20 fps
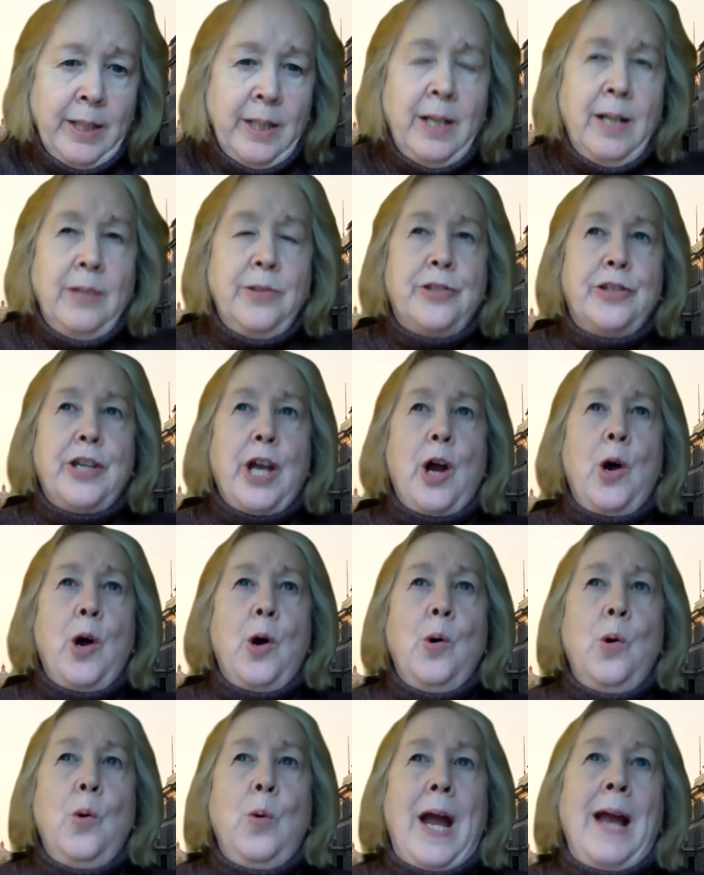
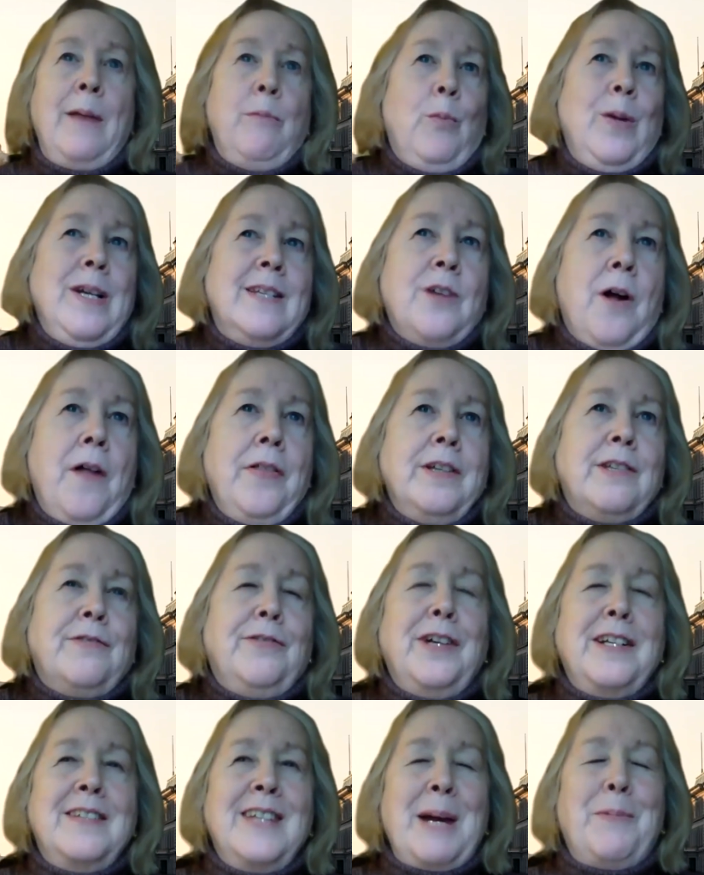So, and we saw this, for
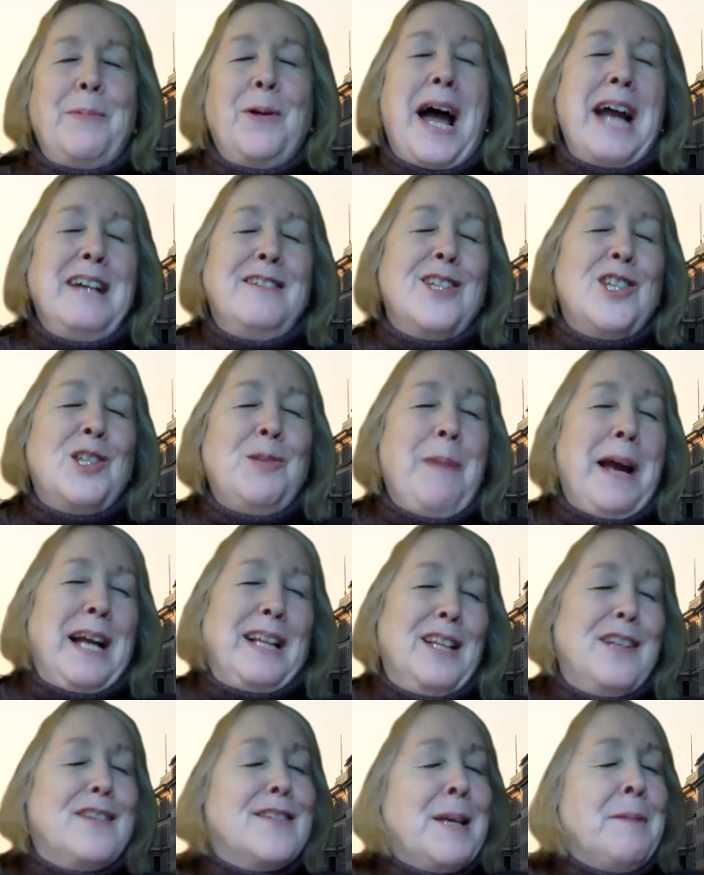example, I suspect
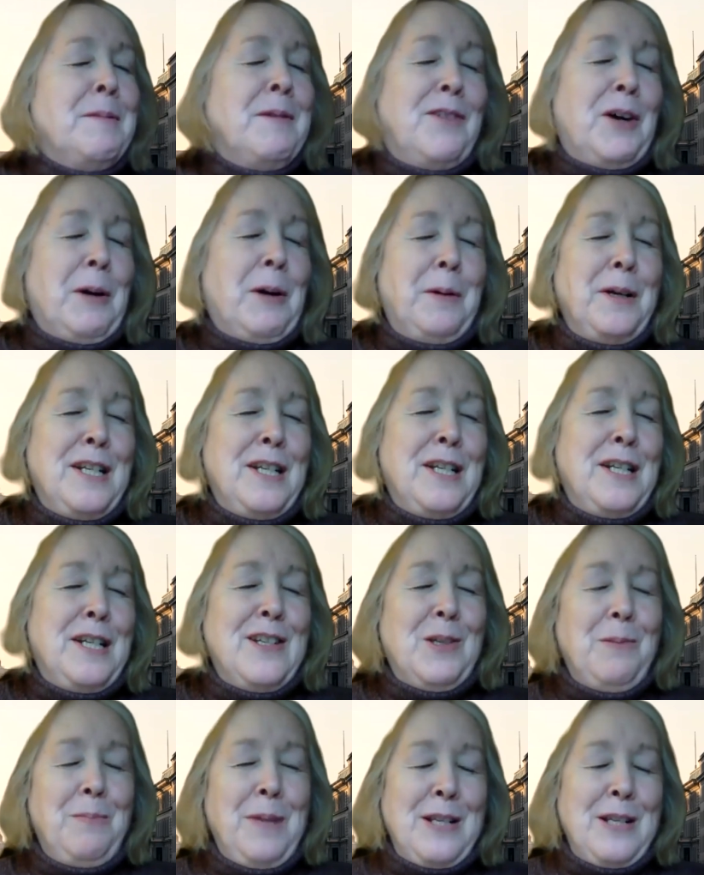that some of our
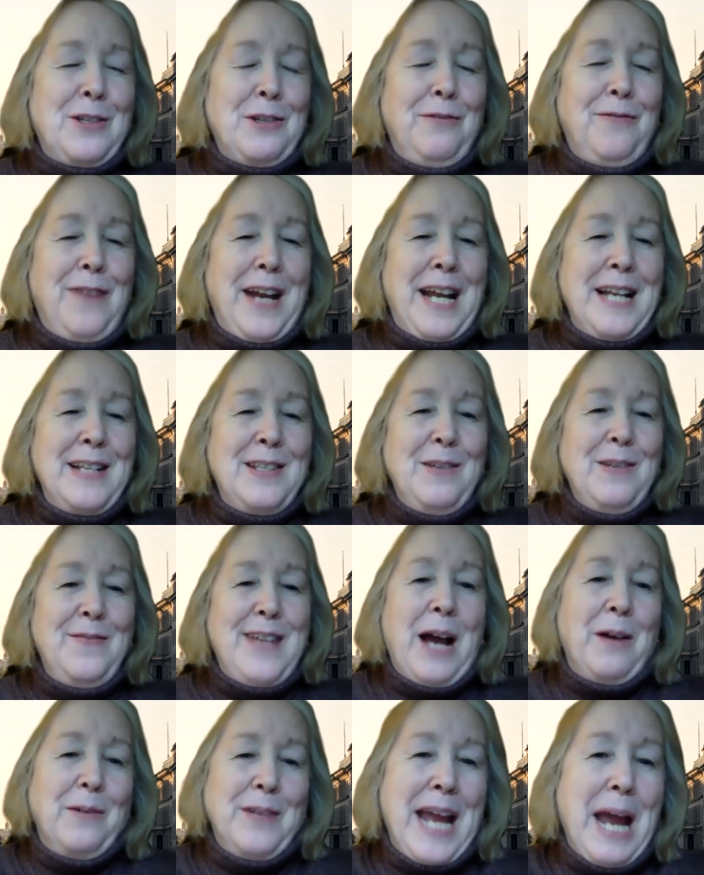participants are fans of
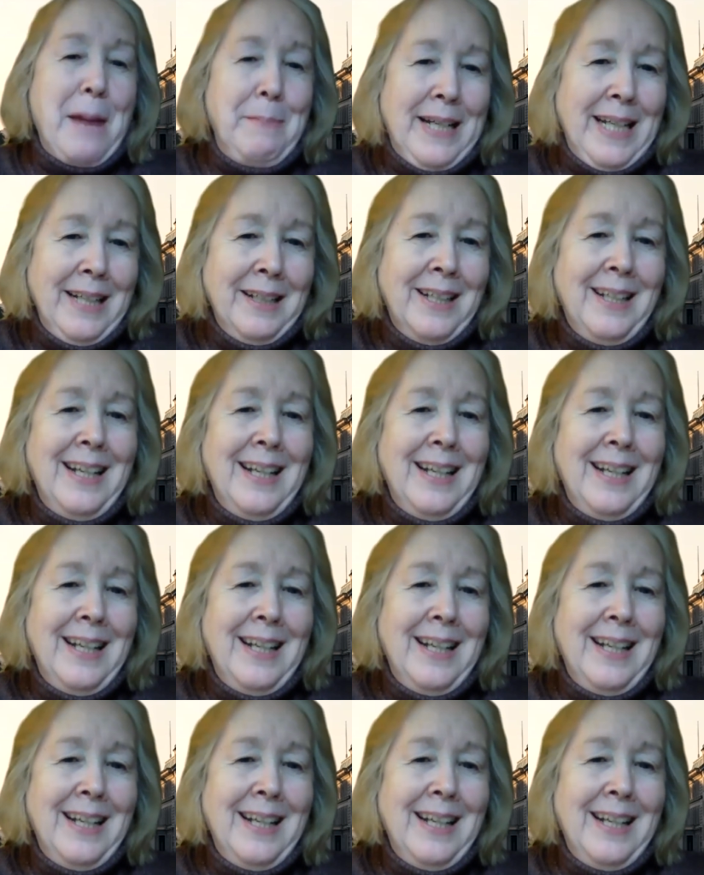Downton Abbey,